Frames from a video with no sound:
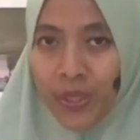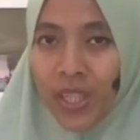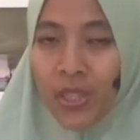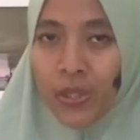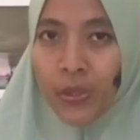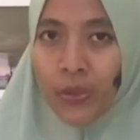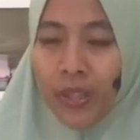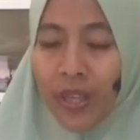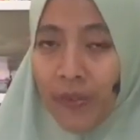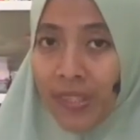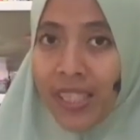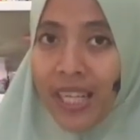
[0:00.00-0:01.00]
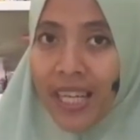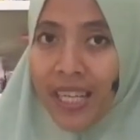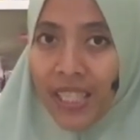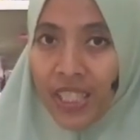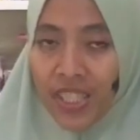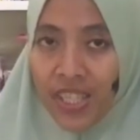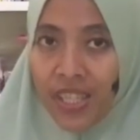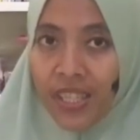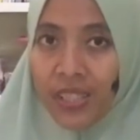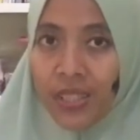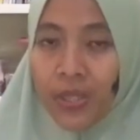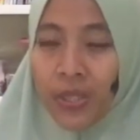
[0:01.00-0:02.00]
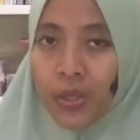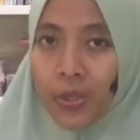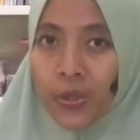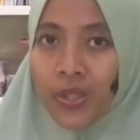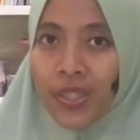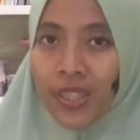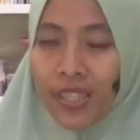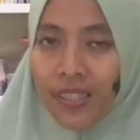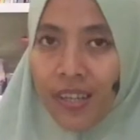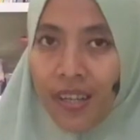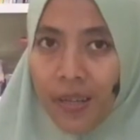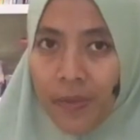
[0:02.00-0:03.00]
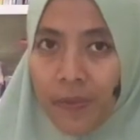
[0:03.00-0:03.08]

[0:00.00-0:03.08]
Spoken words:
to have an idea to set up